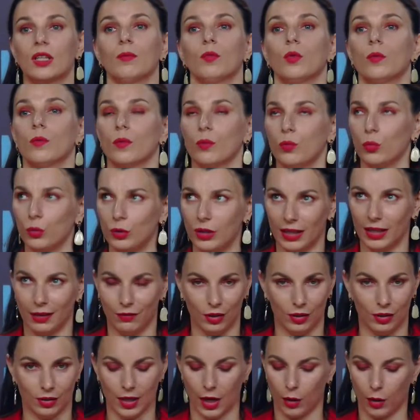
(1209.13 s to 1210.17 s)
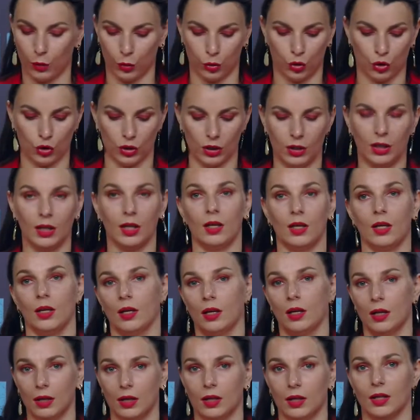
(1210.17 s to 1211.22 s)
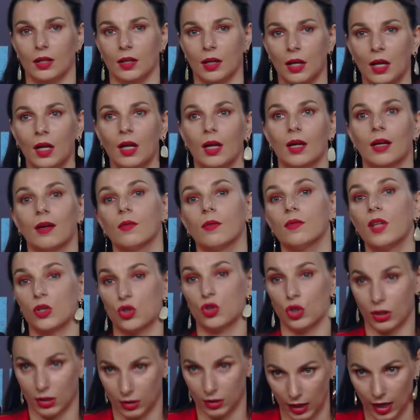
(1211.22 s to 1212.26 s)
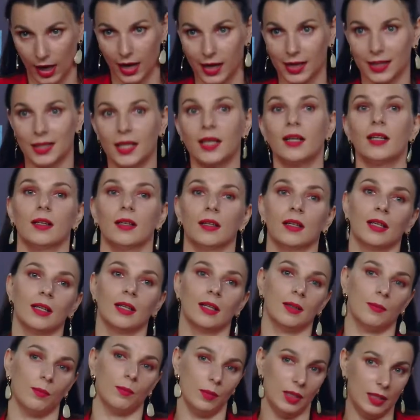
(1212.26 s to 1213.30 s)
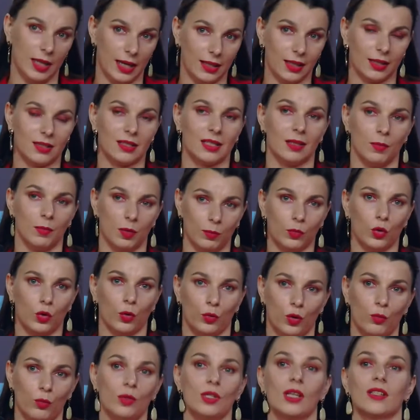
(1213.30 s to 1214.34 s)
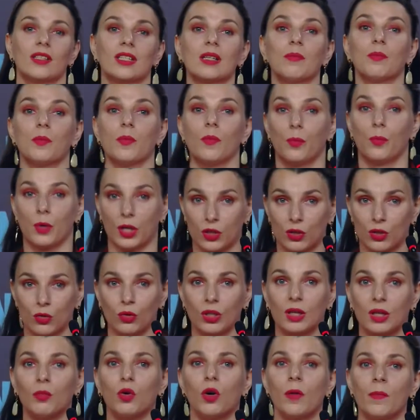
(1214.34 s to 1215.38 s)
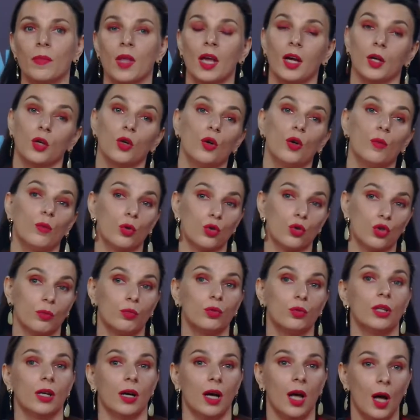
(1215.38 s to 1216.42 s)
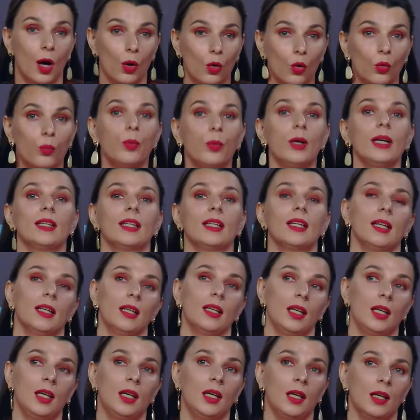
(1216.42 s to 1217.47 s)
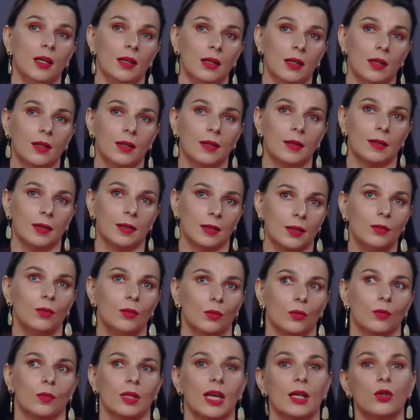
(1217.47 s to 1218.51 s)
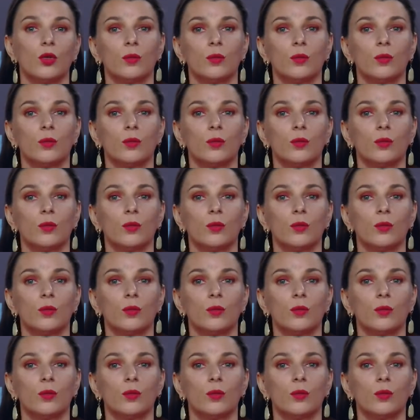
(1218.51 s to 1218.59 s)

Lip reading: and we are about to start this dispersing process, and you will definitely see it in our libraries. We are working on this. One can buy it,